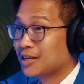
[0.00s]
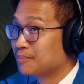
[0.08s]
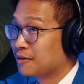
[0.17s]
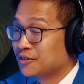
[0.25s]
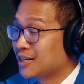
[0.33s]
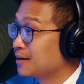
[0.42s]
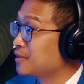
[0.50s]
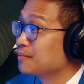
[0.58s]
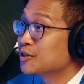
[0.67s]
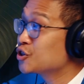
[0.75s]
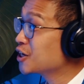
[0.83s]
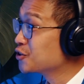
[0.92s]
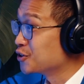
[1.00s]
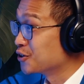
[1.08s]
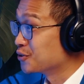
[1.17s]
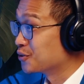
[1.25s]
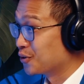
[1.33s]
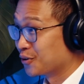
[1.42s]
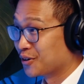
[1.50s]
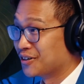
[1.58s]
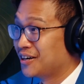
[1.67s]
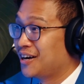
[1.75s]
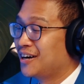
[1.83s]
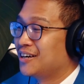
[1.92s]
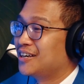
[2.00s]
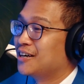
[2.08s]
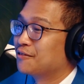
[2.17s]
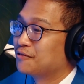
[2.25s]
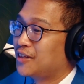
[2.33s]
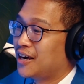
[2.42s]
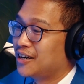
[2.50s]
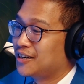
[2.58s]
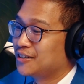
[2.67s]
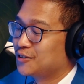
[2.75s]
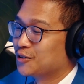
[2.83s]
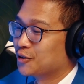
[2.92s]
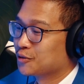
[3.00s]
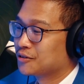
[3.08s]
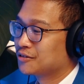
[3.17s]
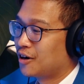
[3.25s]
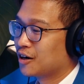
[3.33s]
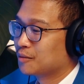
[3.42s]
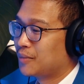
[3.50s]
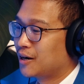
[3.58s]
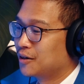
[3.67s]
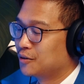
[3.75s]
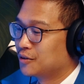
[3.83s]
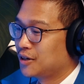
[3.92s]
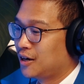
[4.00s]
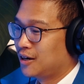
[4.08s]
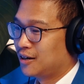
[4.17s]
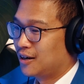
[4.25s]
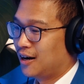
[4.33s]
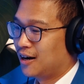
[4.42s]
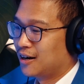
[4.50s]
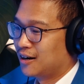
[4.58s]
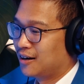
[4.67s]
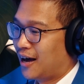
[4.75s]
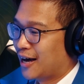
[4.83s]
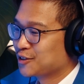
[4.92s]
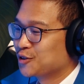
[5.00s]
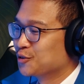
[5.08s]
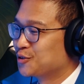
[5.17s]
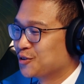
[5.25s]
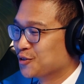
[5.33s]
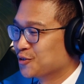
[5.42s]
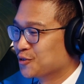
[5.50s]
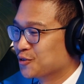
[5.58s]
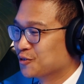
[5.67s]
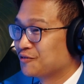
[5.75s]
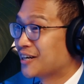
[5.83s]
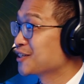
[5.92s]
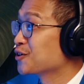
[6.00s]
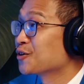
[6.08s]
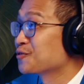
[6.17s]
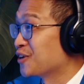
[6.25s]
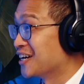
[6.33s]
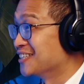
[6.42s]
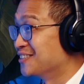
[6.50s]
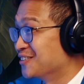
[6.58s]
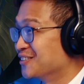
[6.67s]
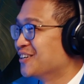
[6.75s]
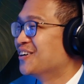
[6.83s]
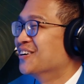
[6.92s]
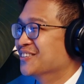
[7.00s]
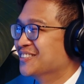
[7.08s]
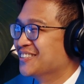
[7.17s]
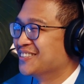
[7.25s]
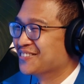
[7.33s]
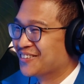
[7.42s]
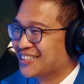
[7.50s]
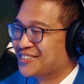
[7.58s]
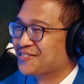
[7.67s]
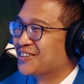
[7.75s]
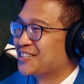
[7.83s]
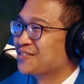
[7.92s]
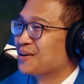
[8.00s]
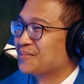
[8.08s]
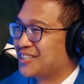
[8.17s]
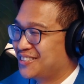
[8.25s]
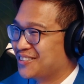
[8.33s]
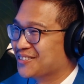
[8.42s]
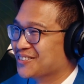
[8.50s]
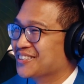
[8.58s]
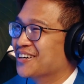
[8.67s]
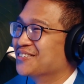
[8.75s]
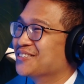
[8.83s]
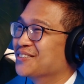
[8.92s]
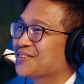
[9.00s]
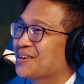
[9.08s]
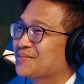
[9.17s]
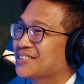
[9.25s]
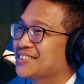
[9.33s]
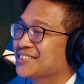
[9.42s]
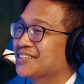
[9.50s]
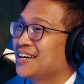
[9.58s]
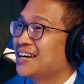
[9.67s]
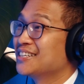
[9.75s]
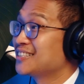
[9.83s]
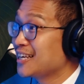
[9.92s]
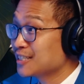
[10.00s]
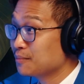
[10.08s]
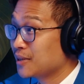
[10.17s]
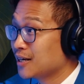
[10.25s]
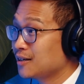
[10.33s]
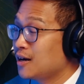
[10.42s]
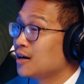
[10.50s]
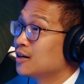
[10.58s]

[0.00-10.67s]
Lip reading: them every time they misgender you? Or if they, you know, talk about, ask you to find a girlfriend, what do you want me to do? You know, do you want me to say something?